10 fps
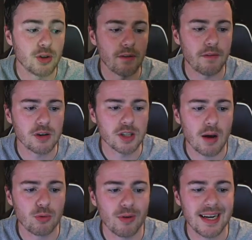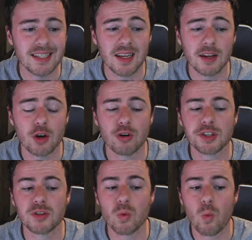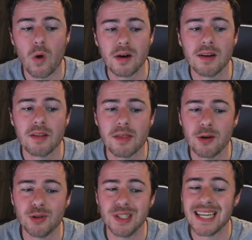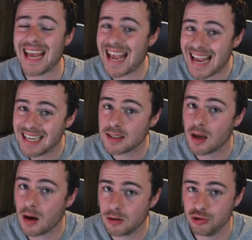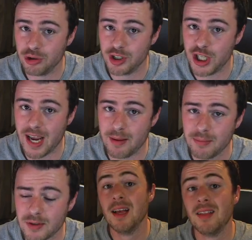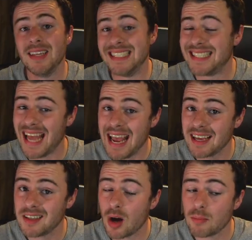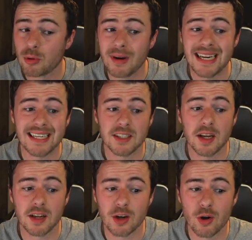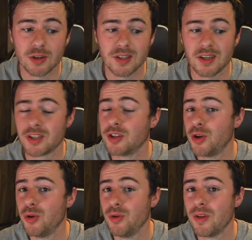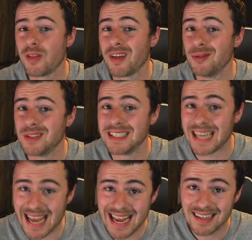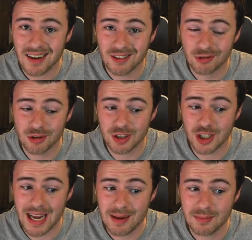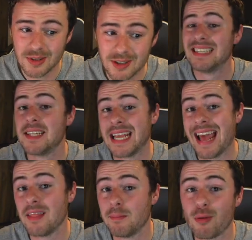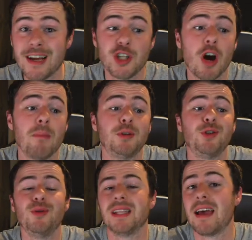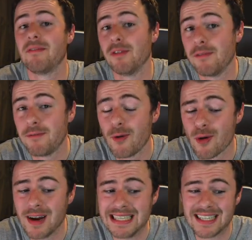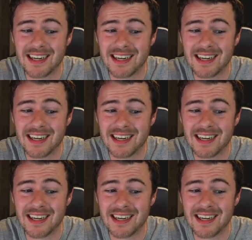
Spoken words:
the first upgrade is going to cost us 1,800 gems. The second upgrade is going to cost us 2,800 gems. To get the bridge up to level 4, it's going to